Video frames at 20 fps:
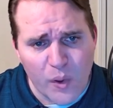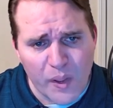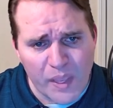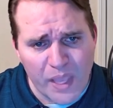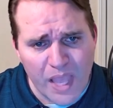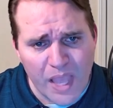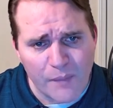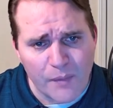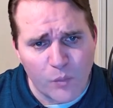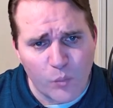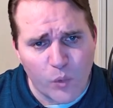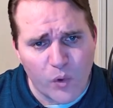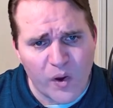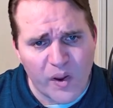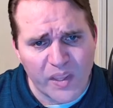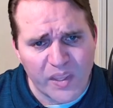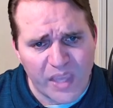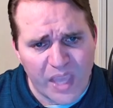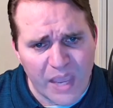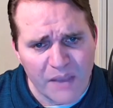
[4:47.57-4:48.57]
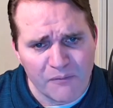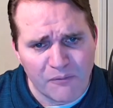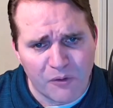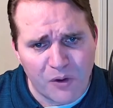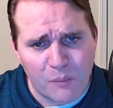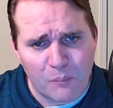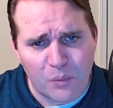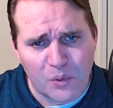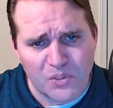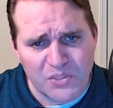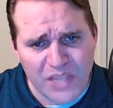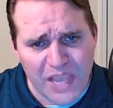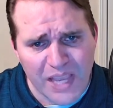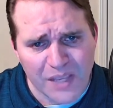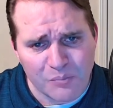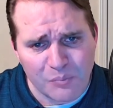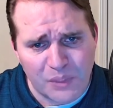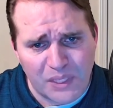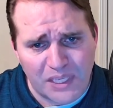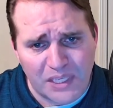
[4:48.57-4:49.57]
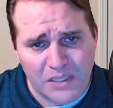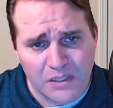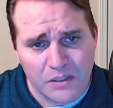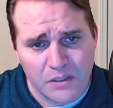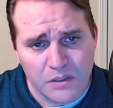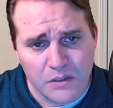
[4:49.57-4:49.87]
am and where I came from protect me?"